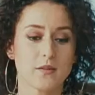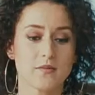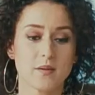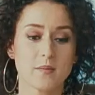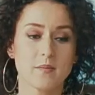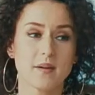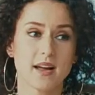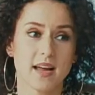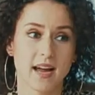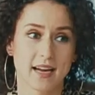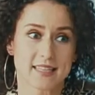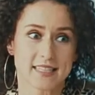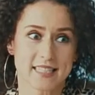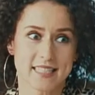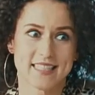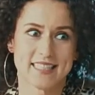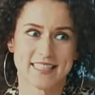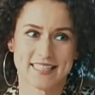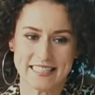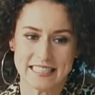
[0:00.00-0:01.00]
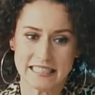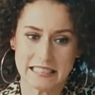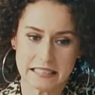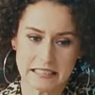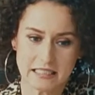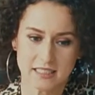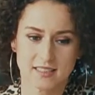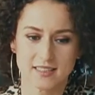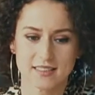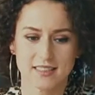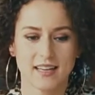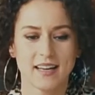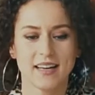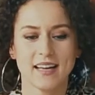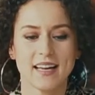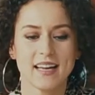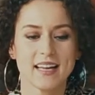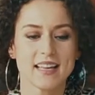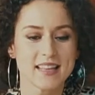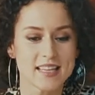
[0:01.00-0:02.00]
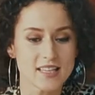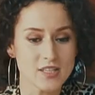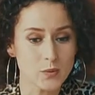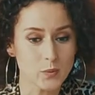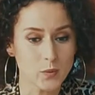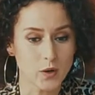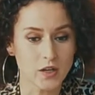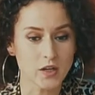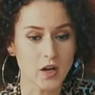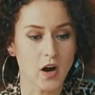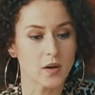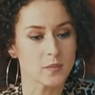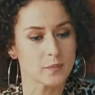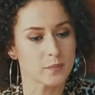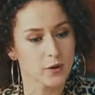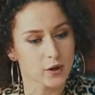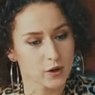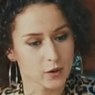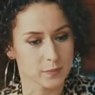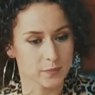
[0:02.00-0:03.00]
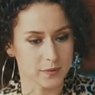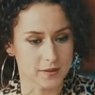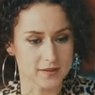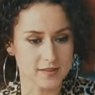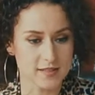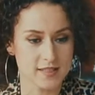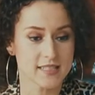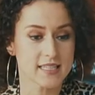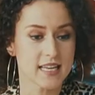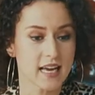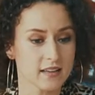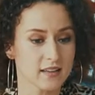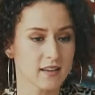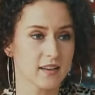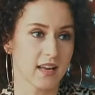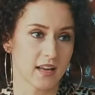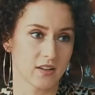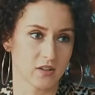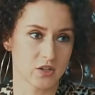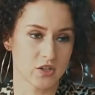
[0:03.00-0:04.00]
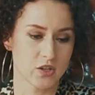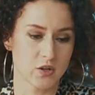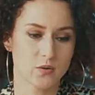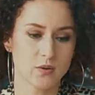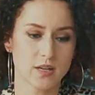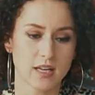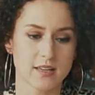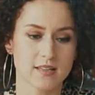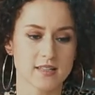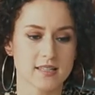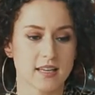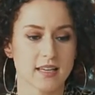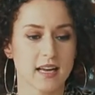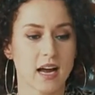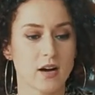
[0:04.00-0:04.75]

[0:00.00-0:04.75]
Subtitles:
of them by accident. This one on purpose, yet again showcasing